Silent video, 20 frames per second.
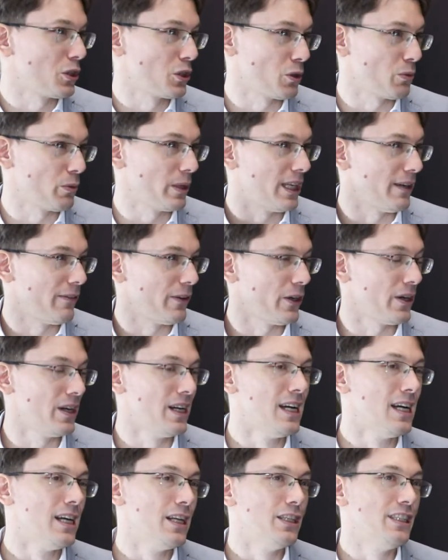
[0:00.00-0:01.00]
So whenever
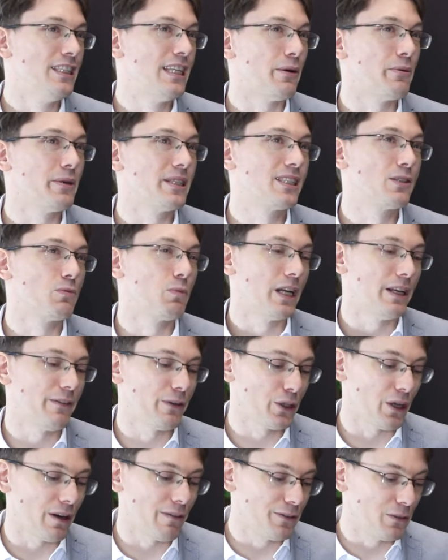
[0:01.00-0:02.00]

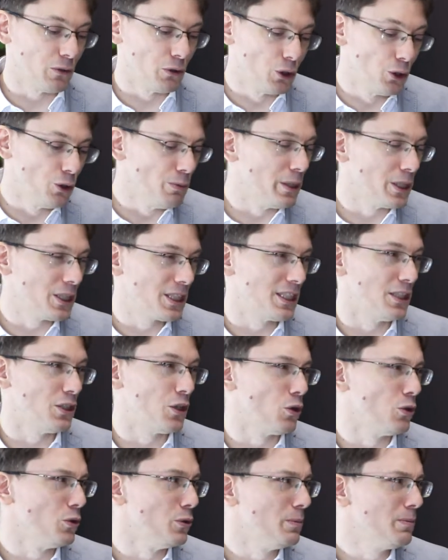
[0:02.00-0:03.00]
you have humans in the
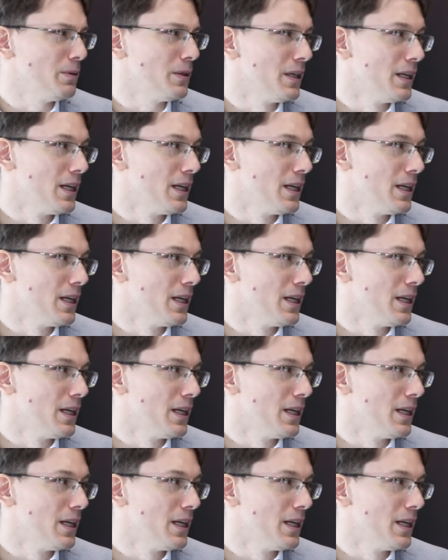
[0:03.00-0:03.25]
loop,